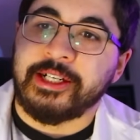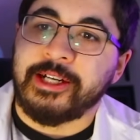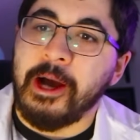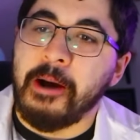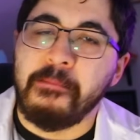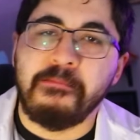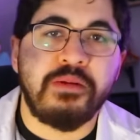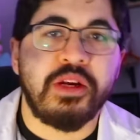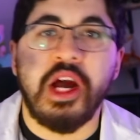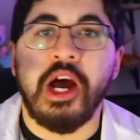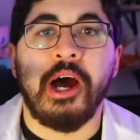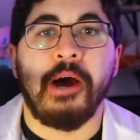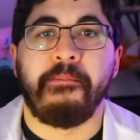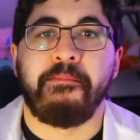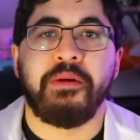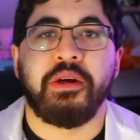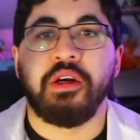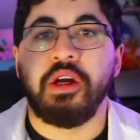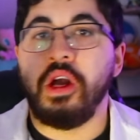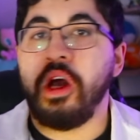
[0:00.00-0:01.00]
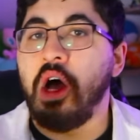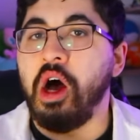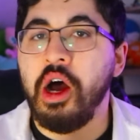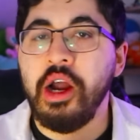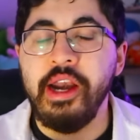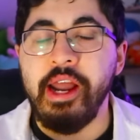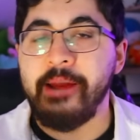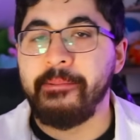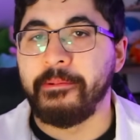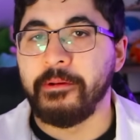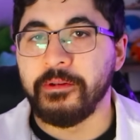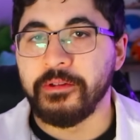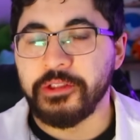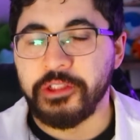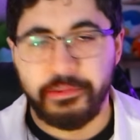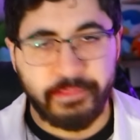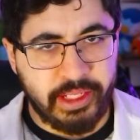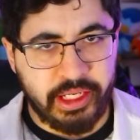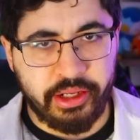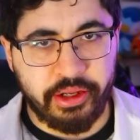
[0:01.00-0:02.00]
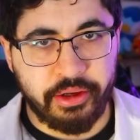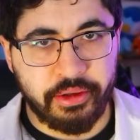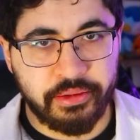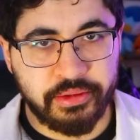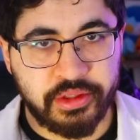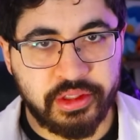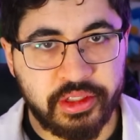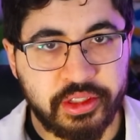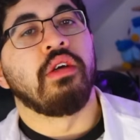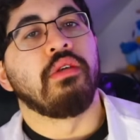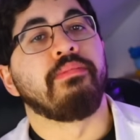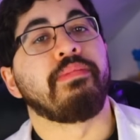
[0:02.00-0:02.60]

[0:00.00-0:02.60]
gummed up, unable to be used.